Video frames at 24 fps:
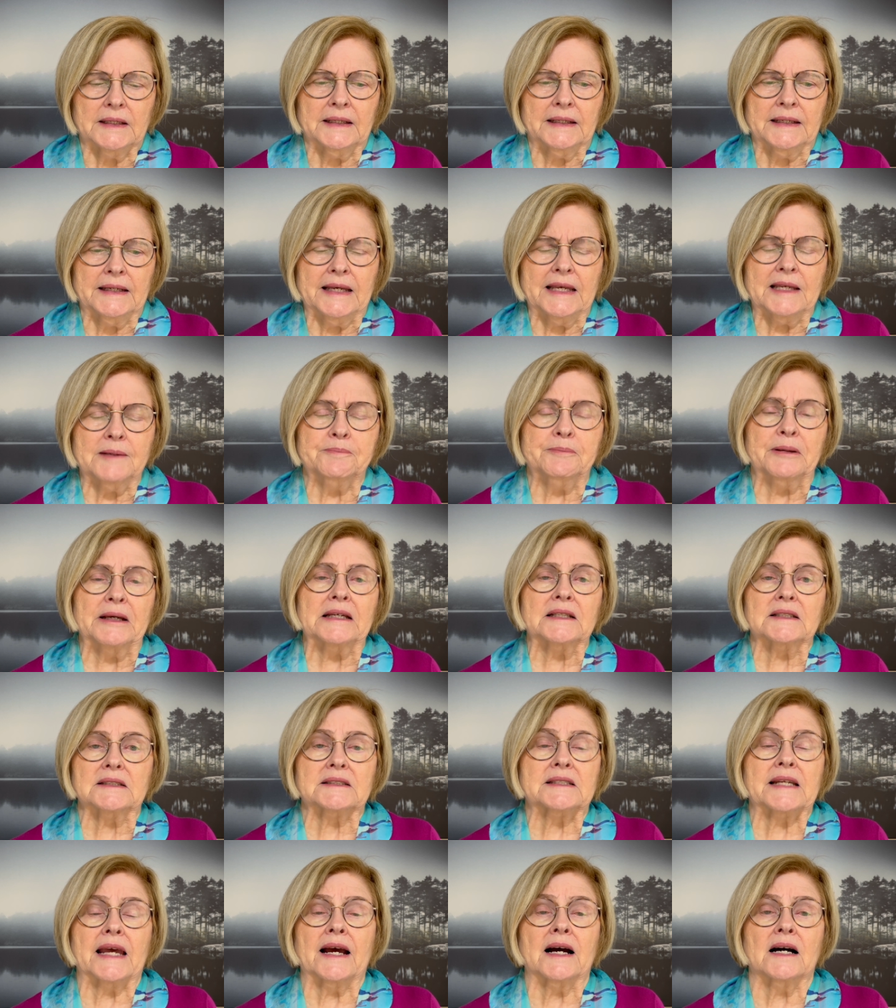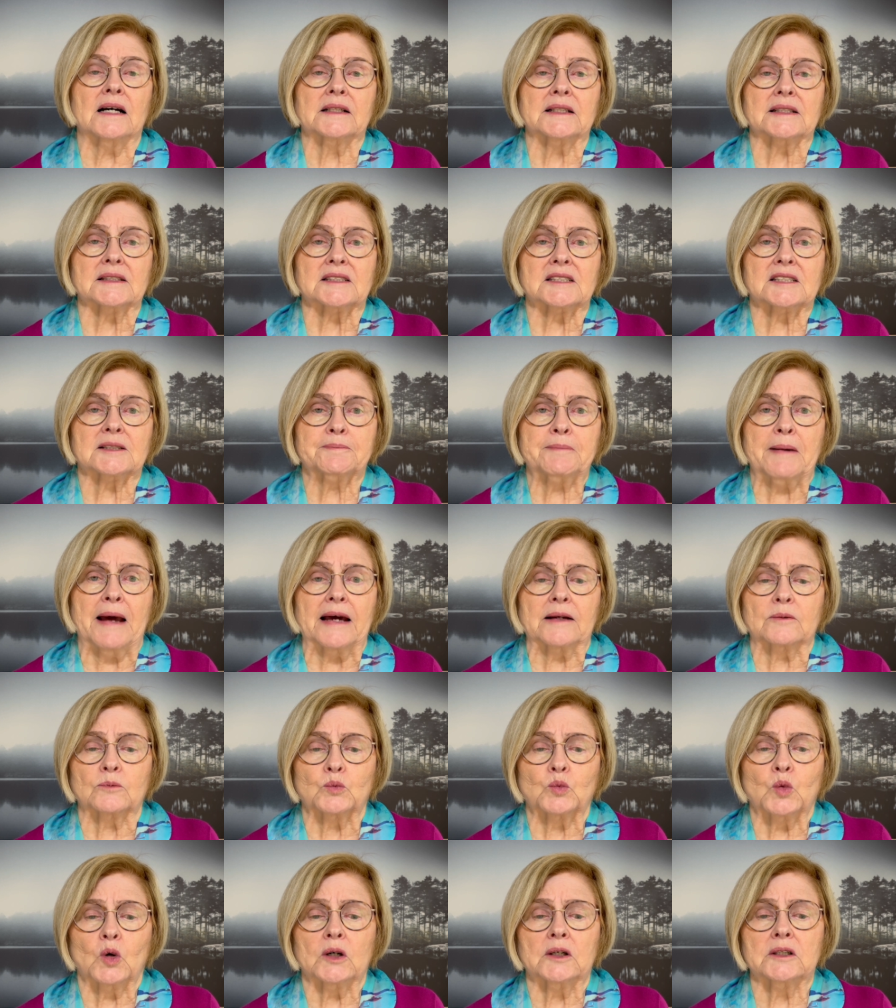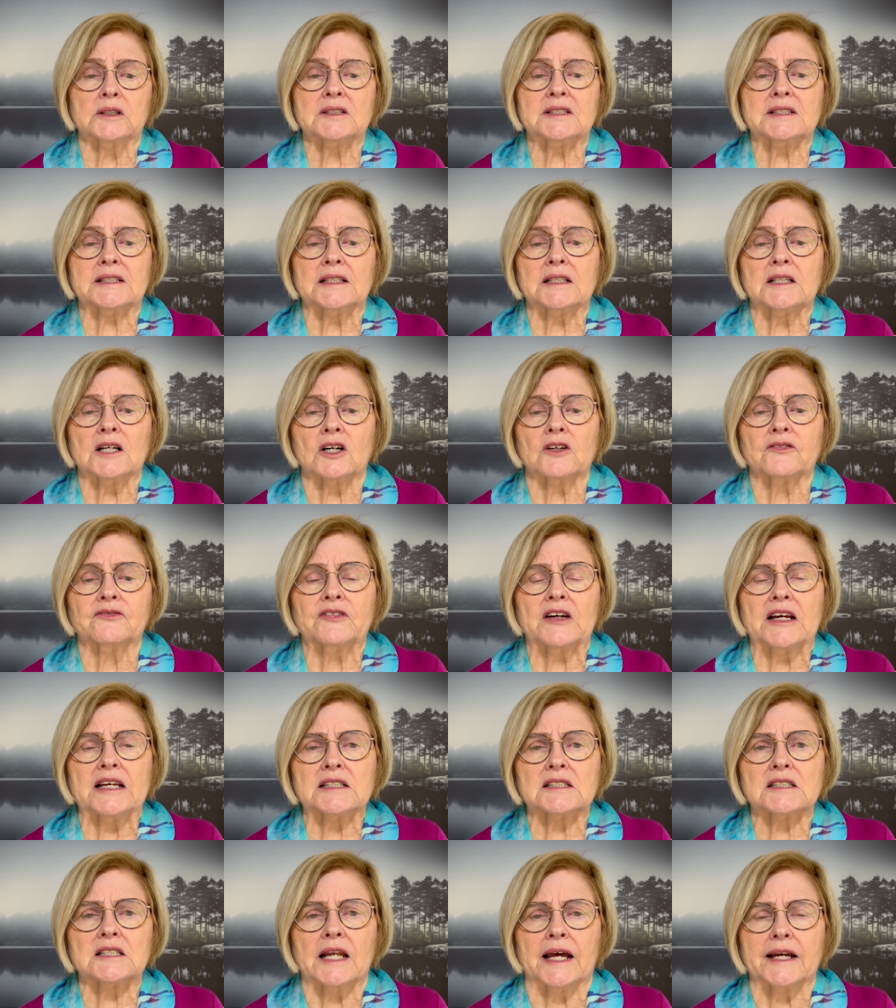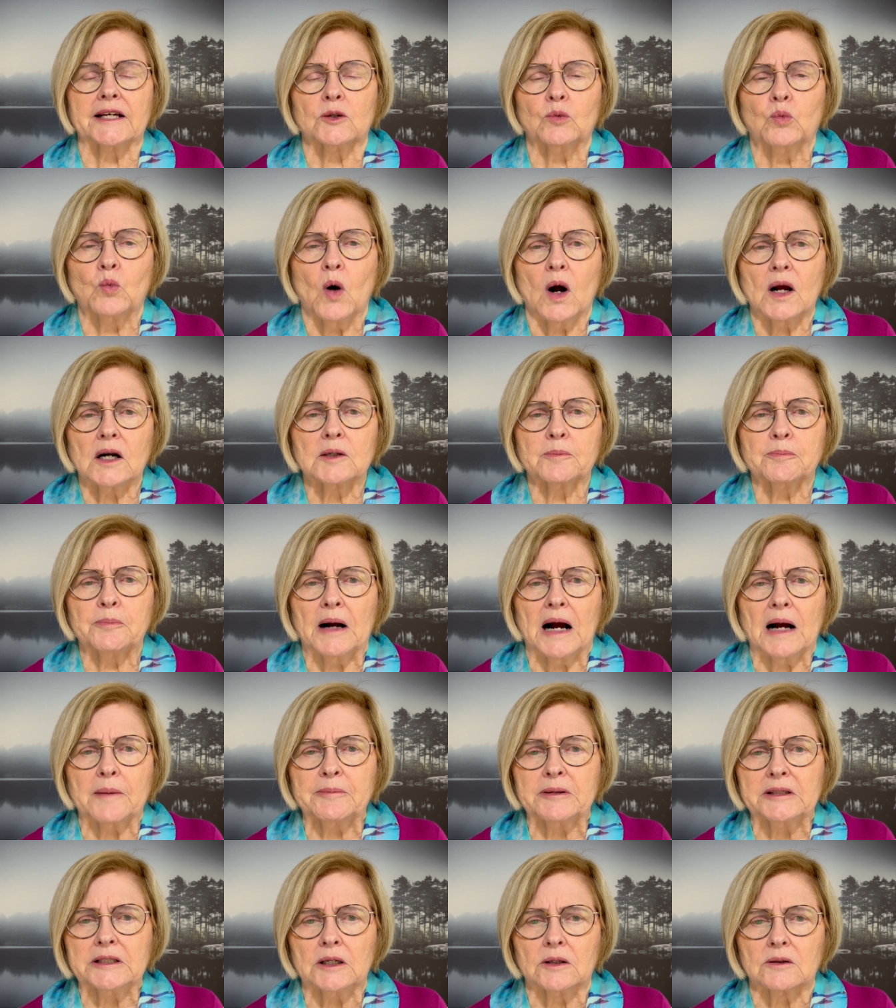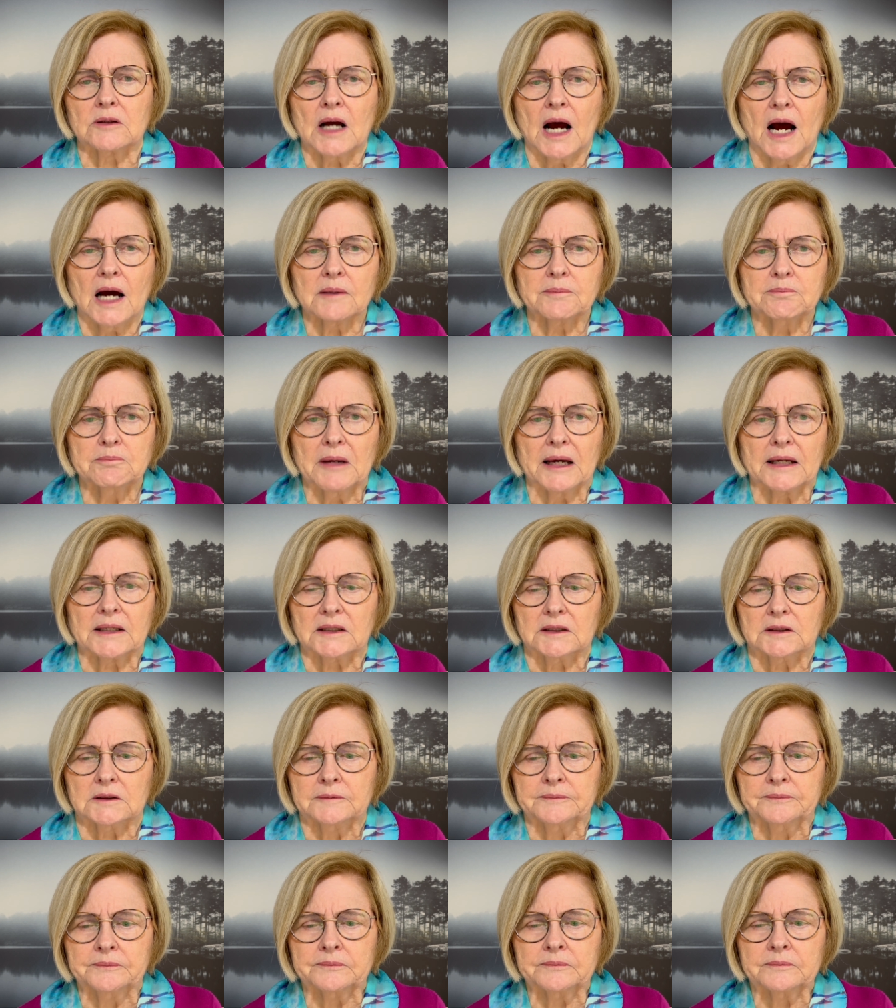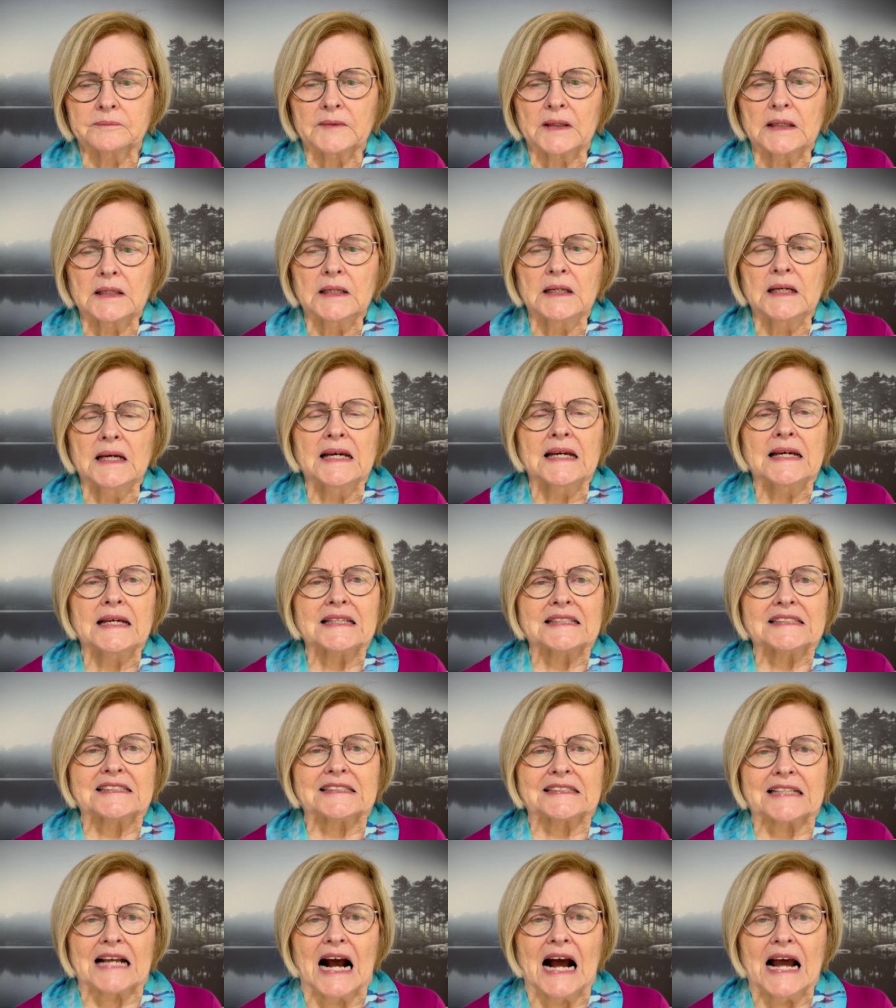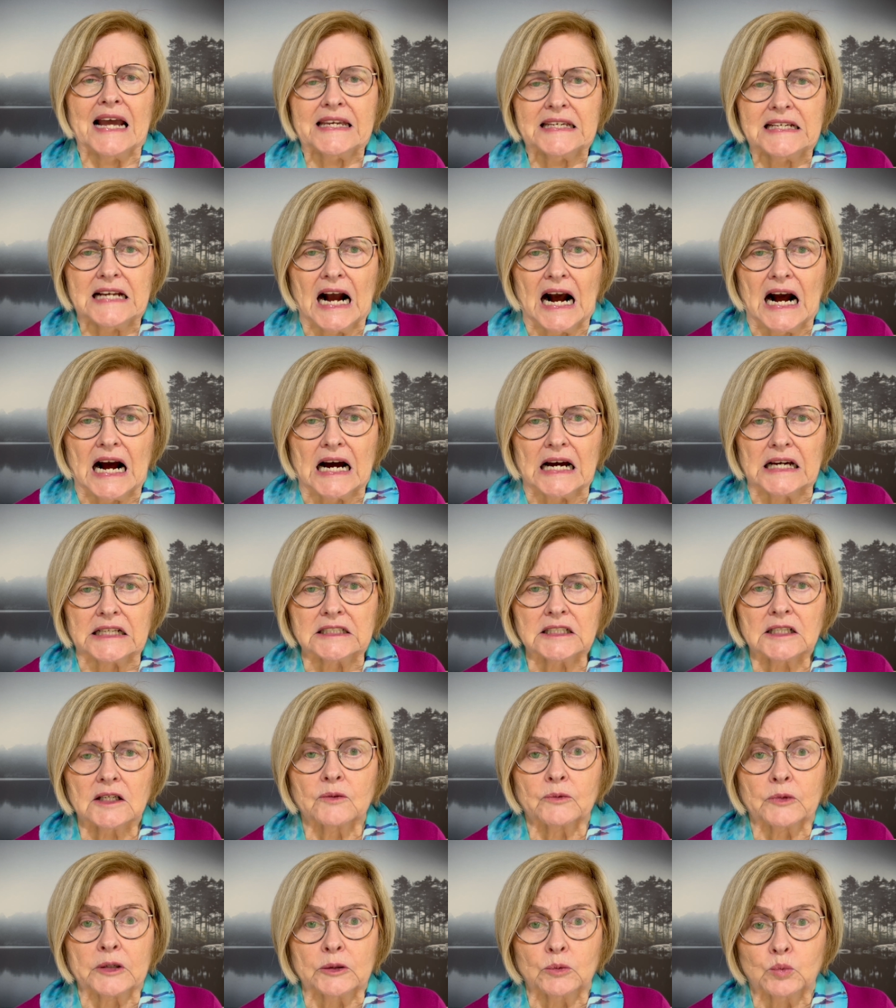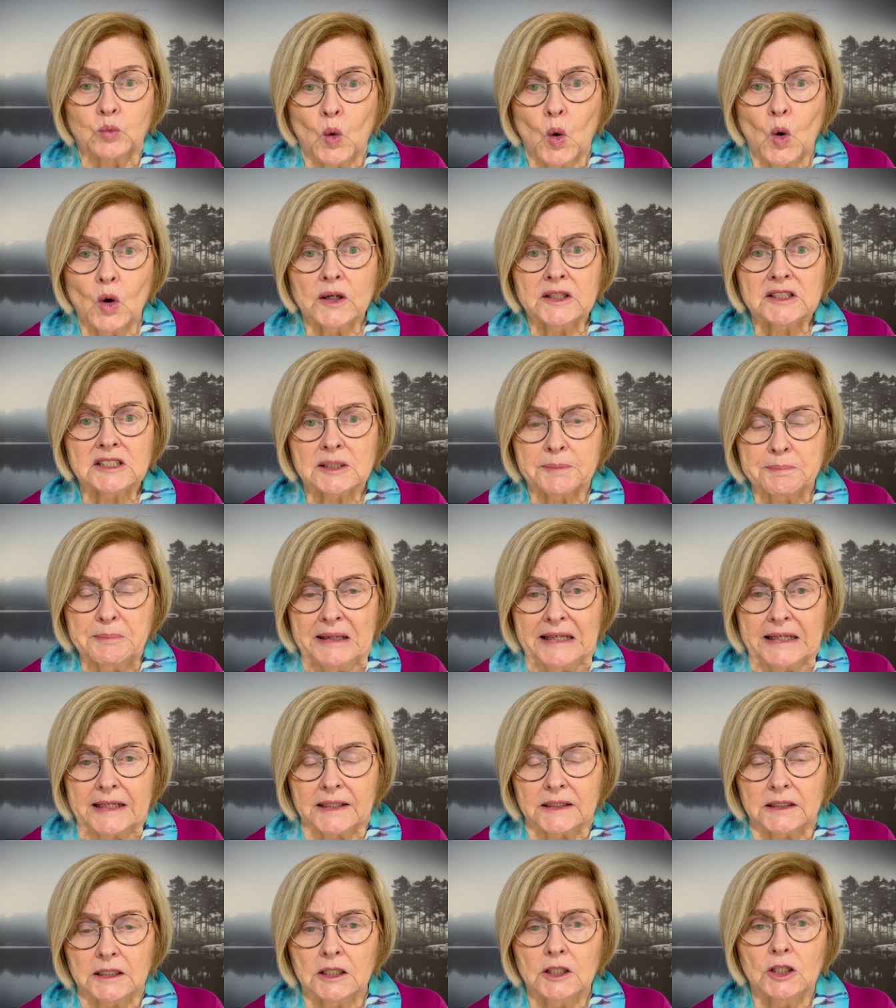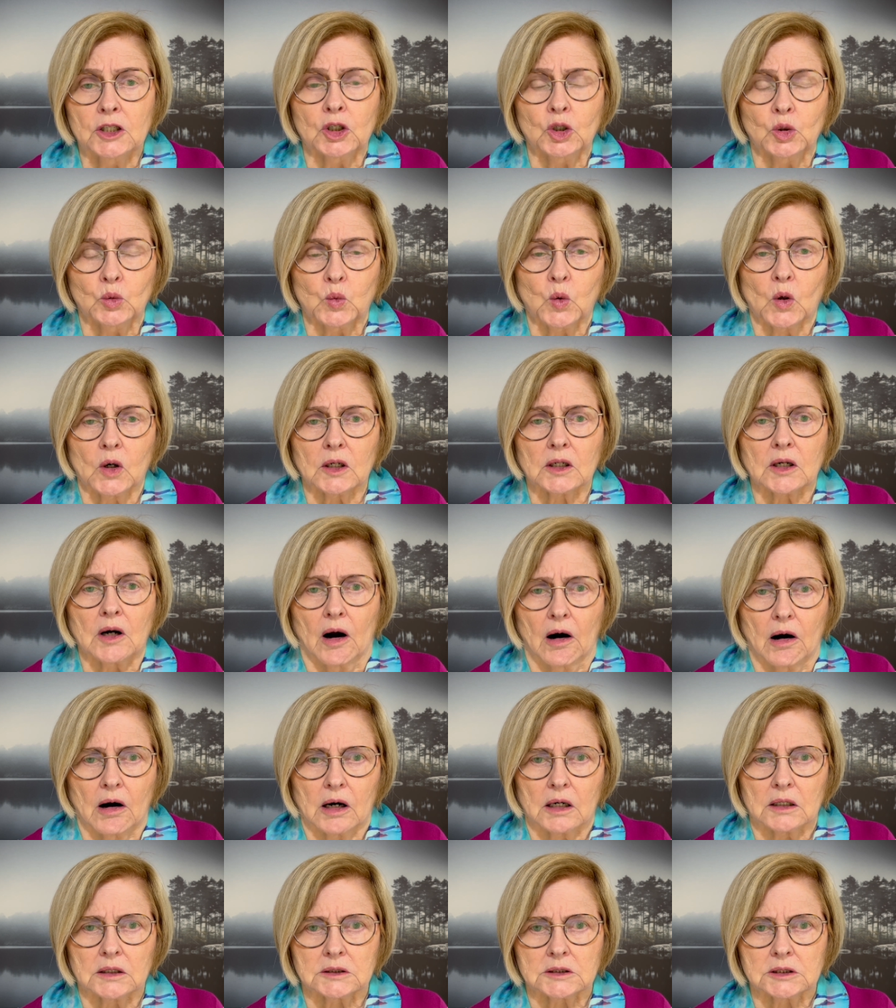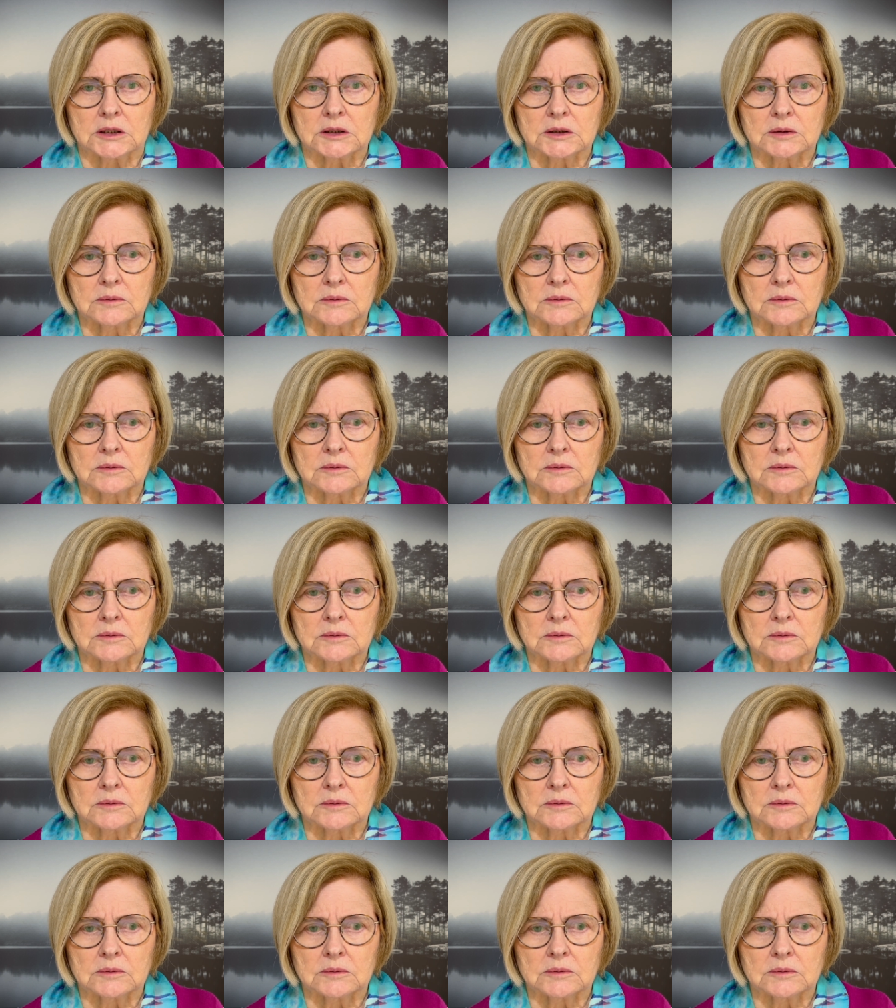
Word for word: He bent down and spat words in her face like water popping on hot metal. Sky God rewards men who work hard.